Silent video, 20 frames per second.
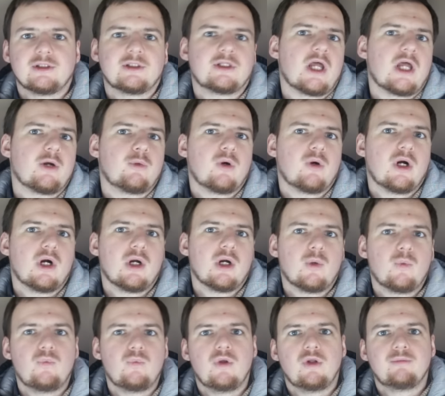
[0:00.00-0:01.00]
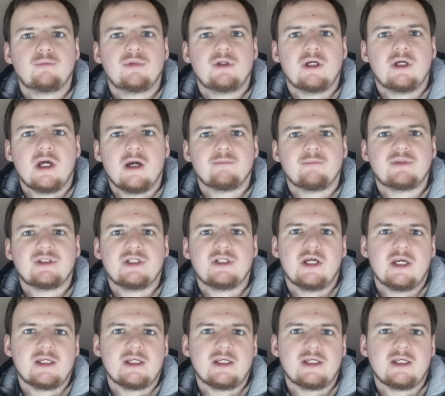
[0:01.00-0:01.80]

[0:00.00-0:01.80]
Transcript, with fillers: never will be empty